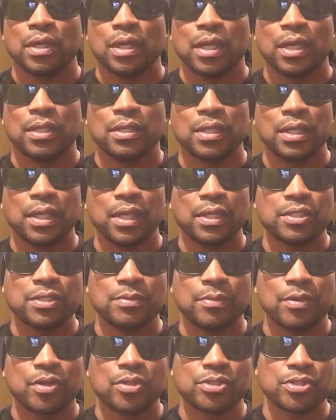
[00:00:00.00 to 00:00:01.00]
and that
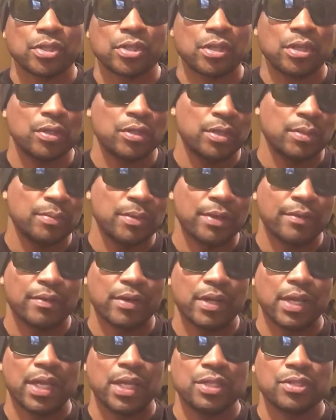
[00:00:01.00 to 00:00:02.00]
Jermall Charlo them never
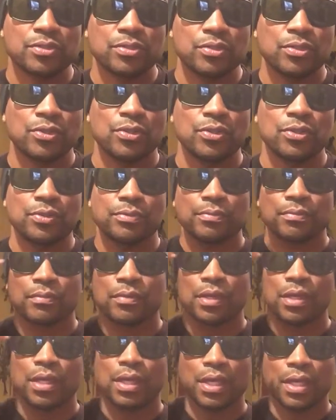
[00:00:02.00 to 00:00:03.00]
answered,
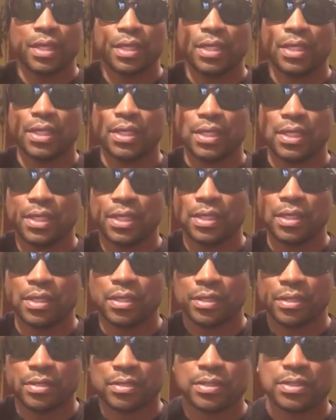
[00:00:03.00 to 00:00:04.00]
and
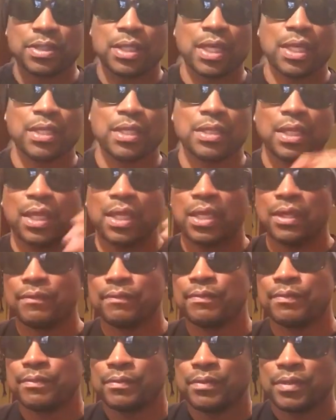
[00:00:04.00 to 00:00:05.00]
he stated that if
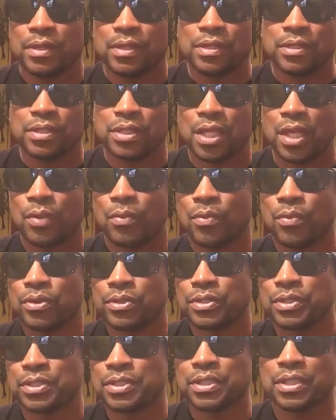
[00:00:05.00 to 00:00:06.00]
they were
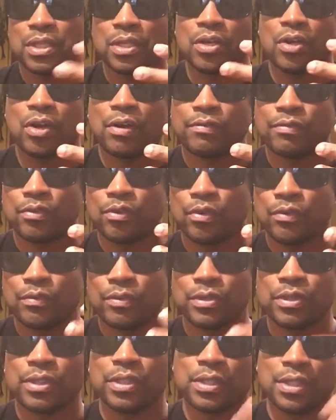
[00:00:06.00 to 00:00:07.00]
to send an offer
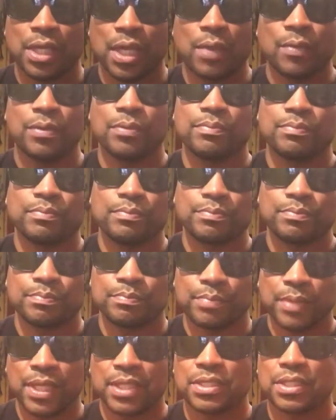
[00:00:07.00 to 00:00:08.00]
over, then they would
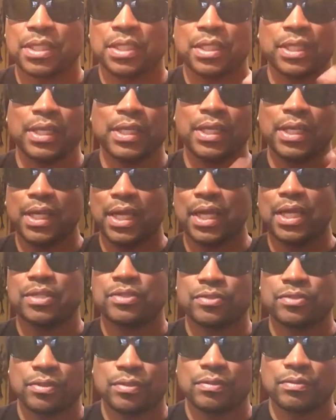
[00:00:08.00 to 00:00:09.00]
basically get an
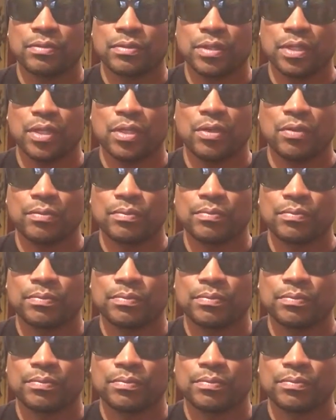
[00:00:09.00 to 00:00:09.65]
answer. You know,